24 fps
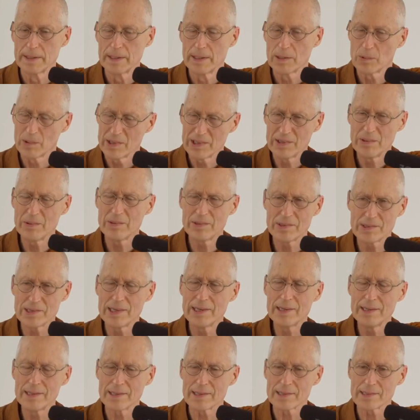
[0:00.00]
we do
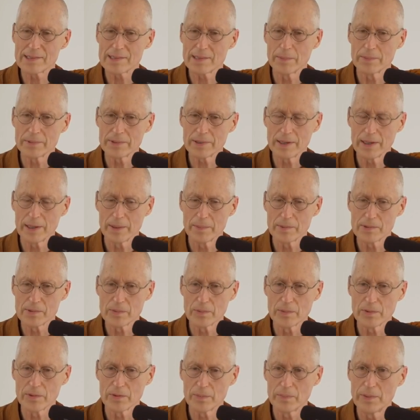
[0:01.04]
see this sometimes
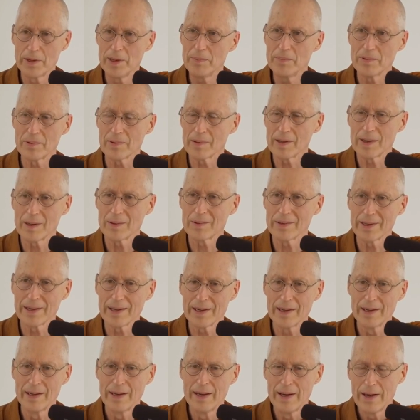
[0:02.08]
with people, how
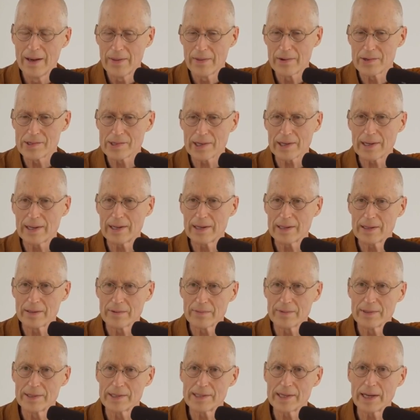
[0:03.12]
they, there's a kind
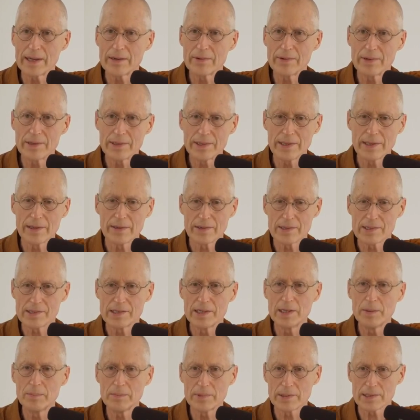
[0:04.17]
of integrity or
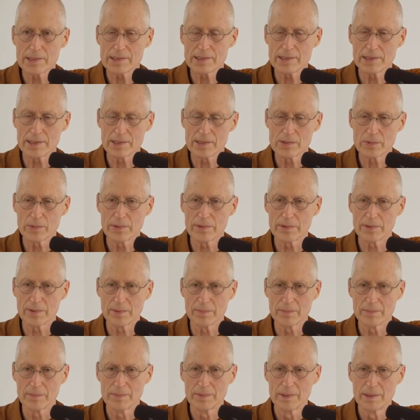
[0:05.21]
seamlessness with
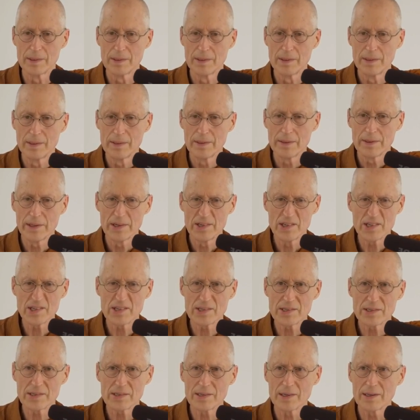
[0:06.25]
them they
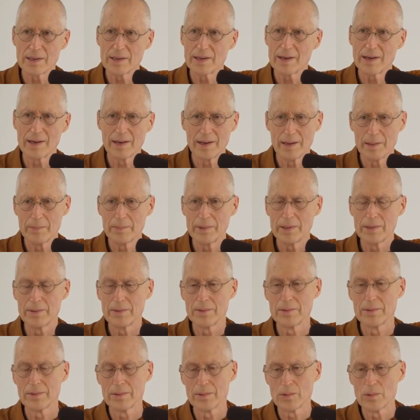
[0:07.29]
just, uh, I
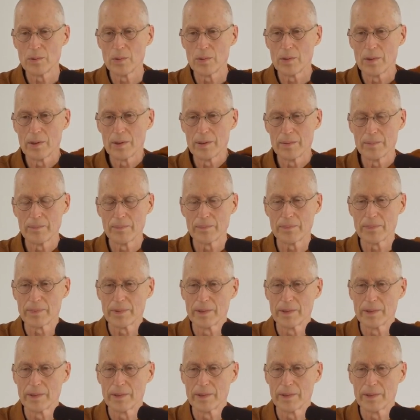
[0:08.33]
mean, um,